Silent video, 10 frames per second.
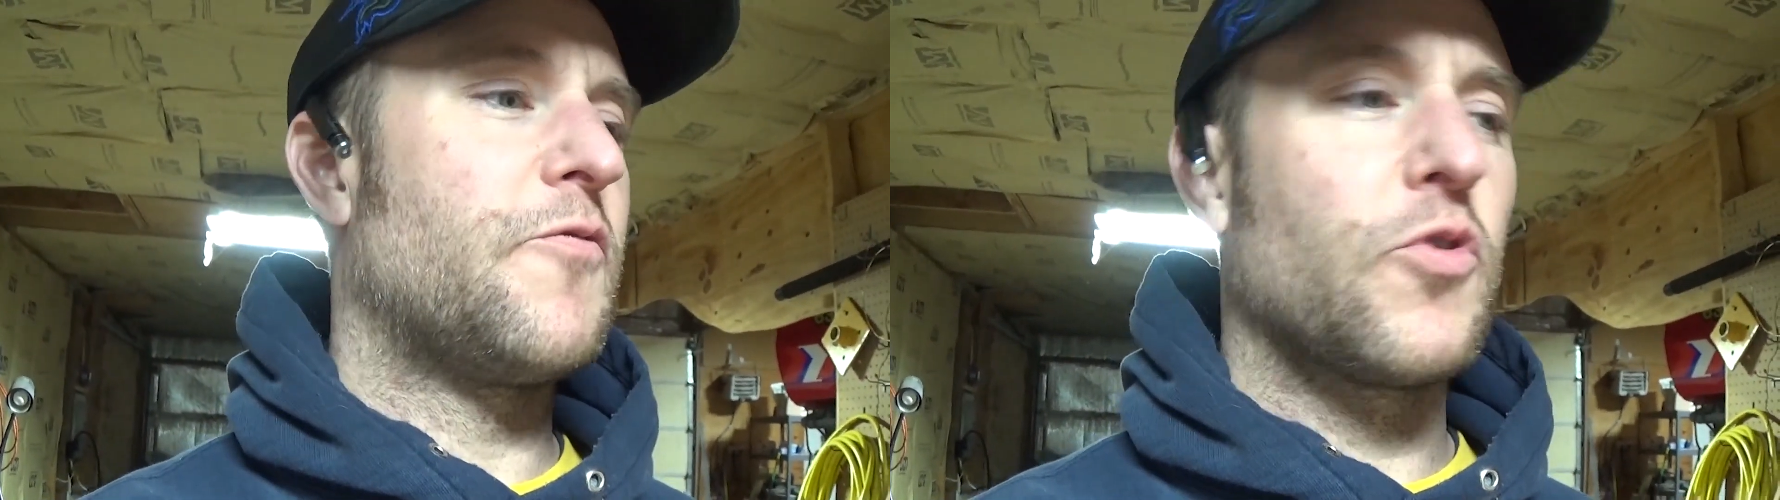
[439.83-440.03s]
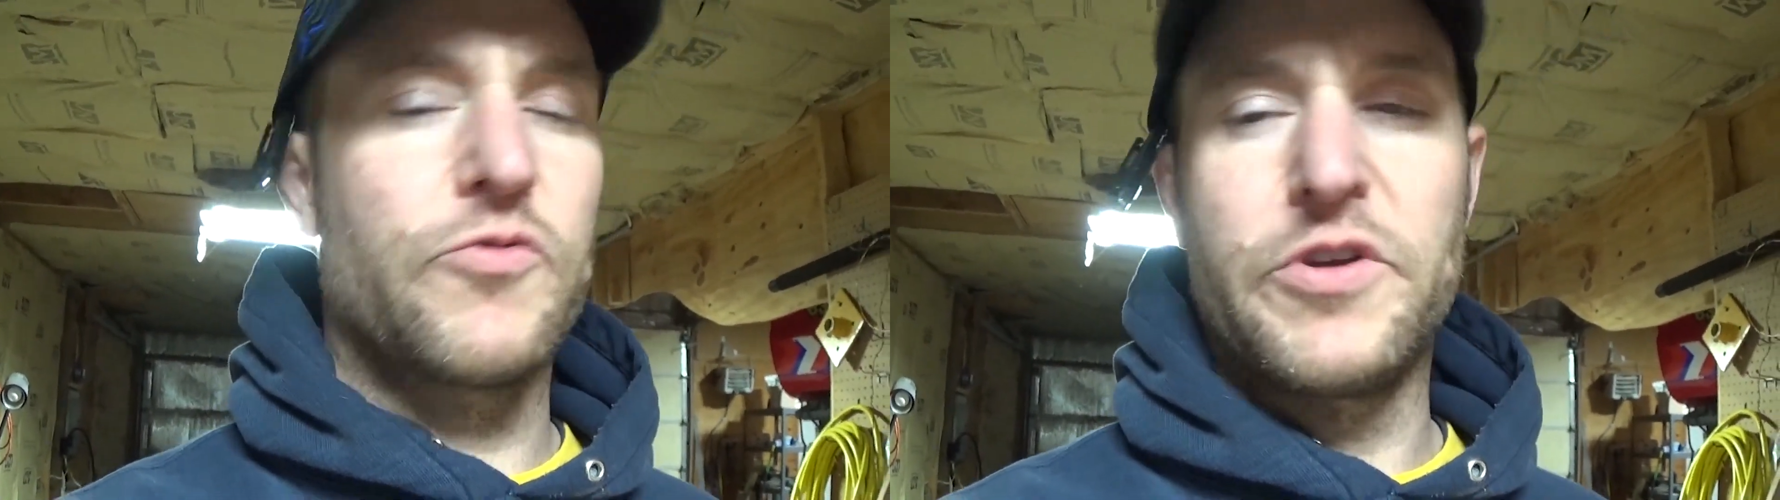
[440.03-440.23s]

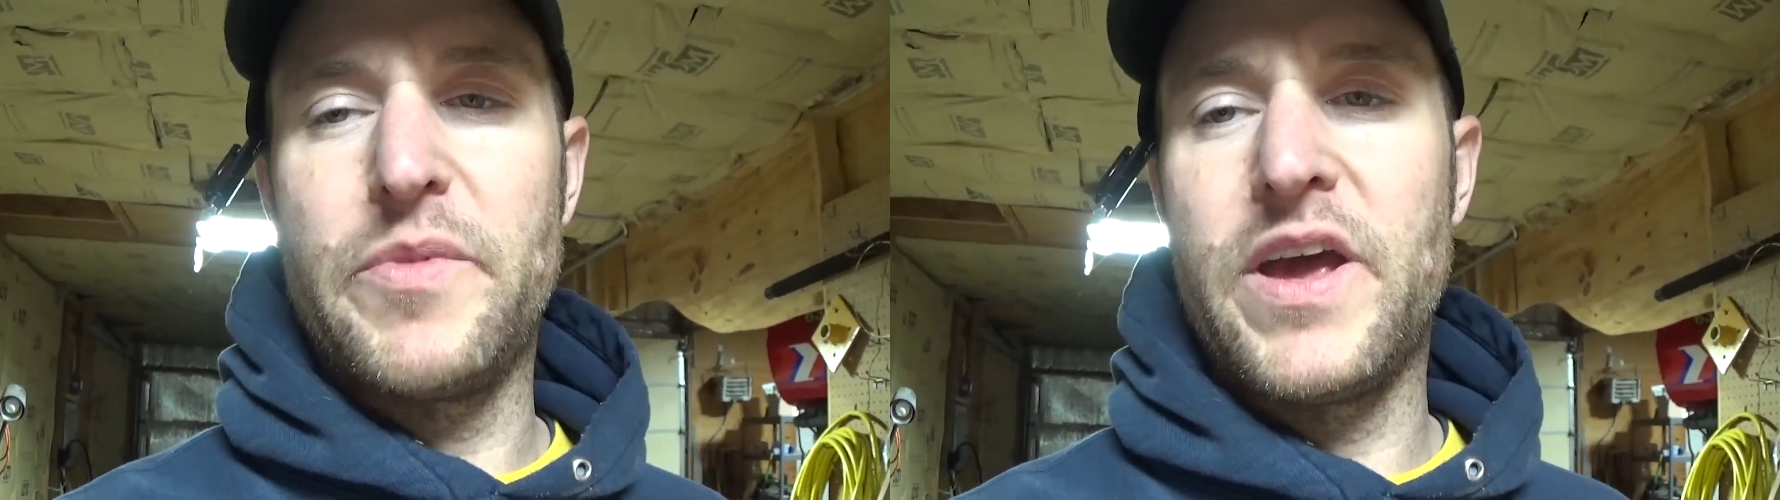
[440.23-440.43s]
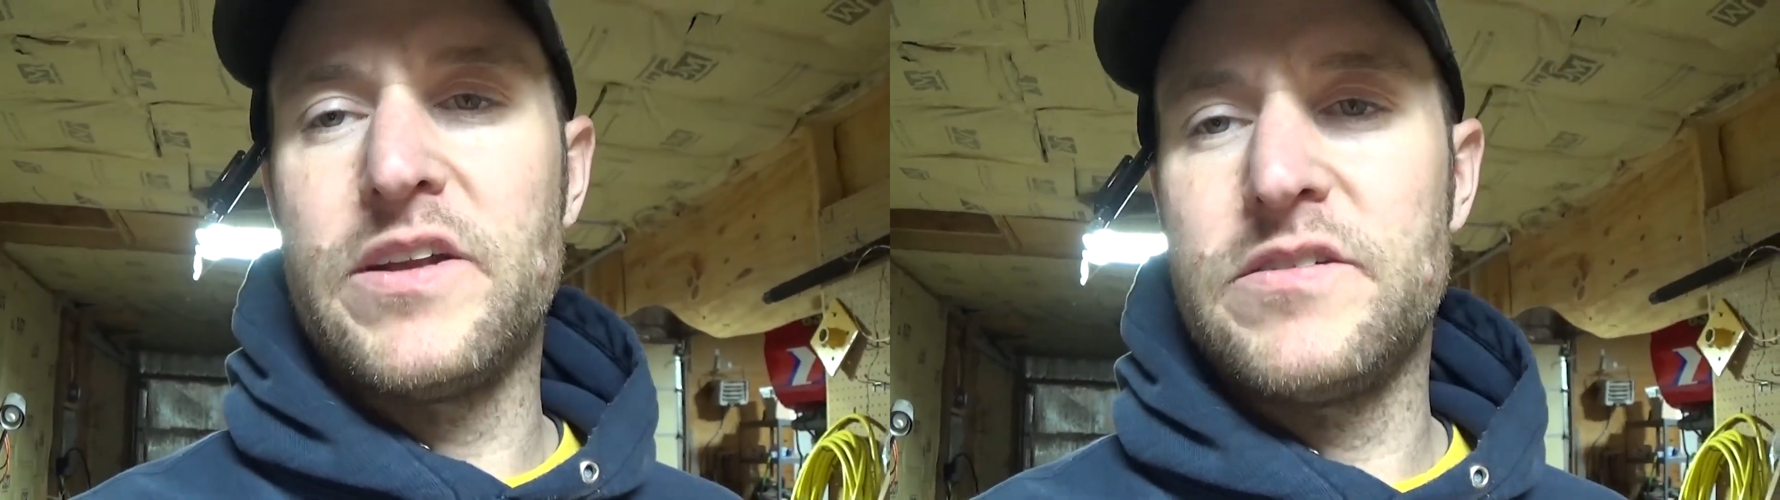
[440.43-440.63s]
Ford
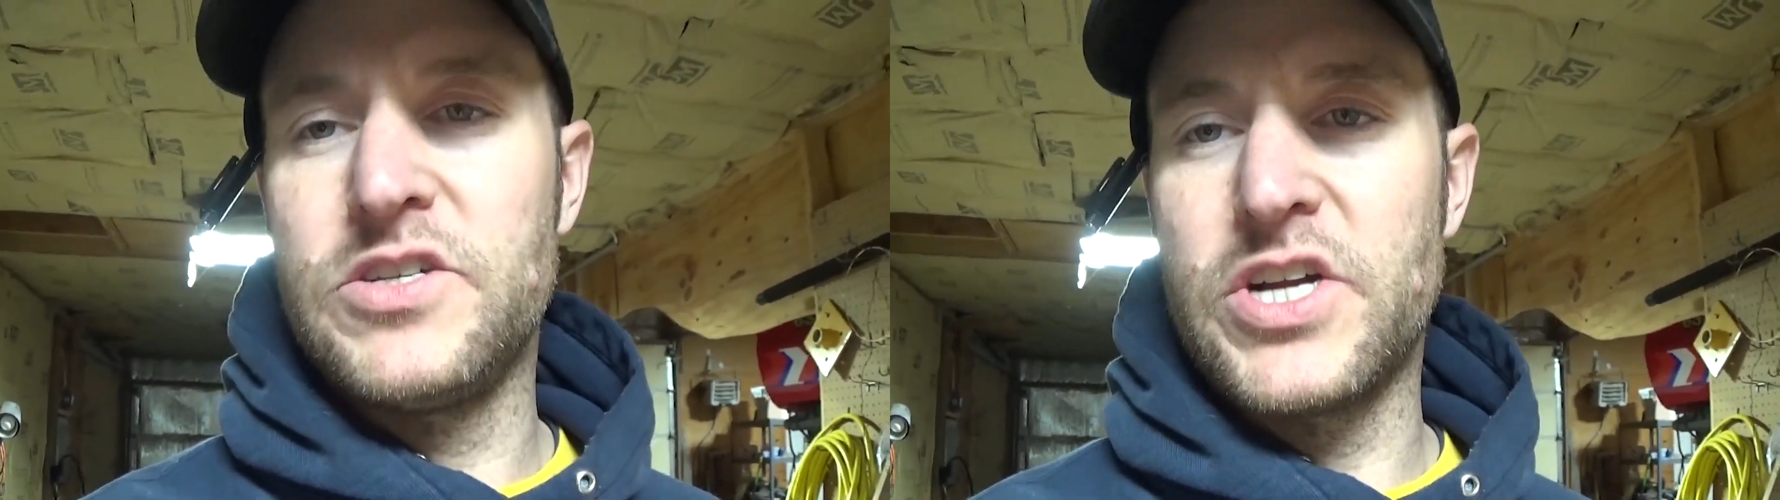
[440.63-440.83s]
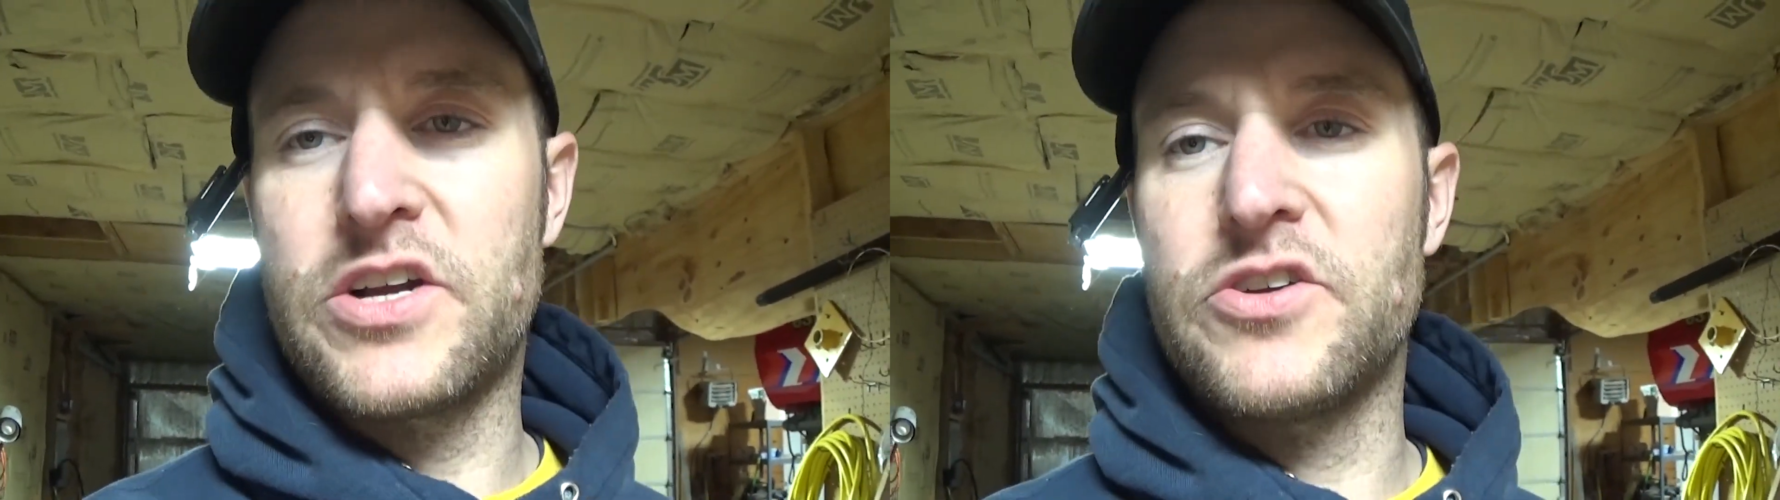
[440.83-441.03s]
reman
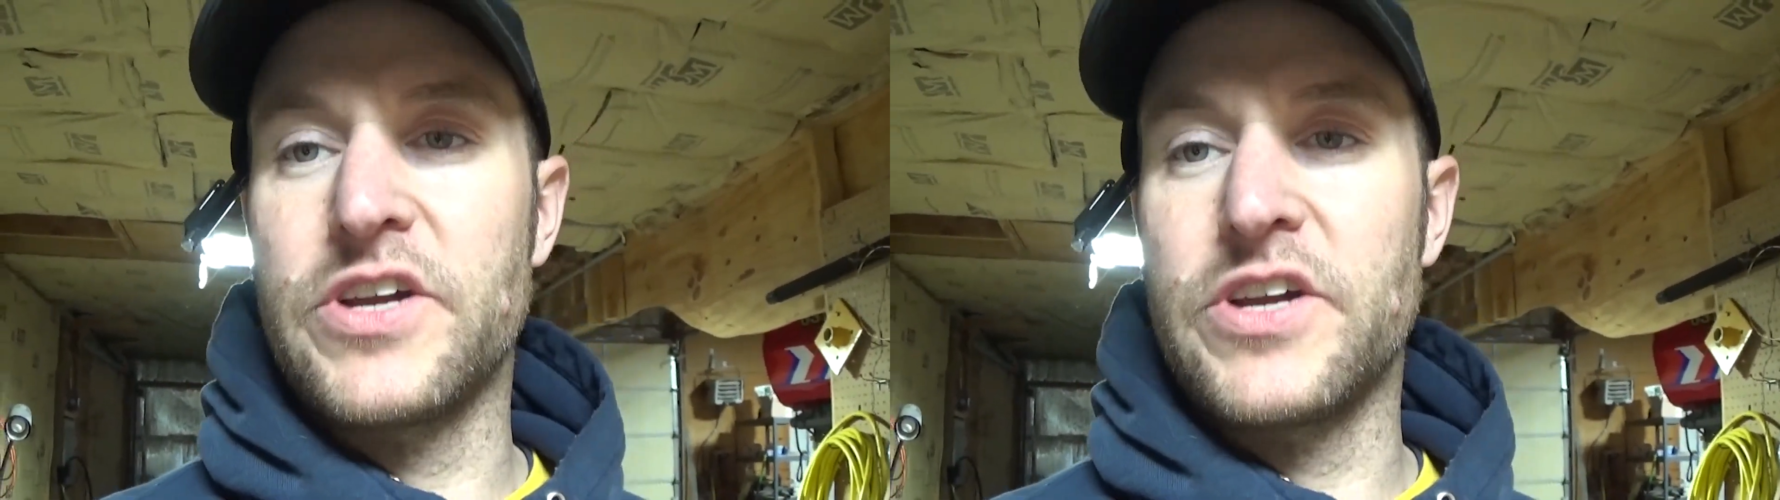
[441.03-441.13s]
injector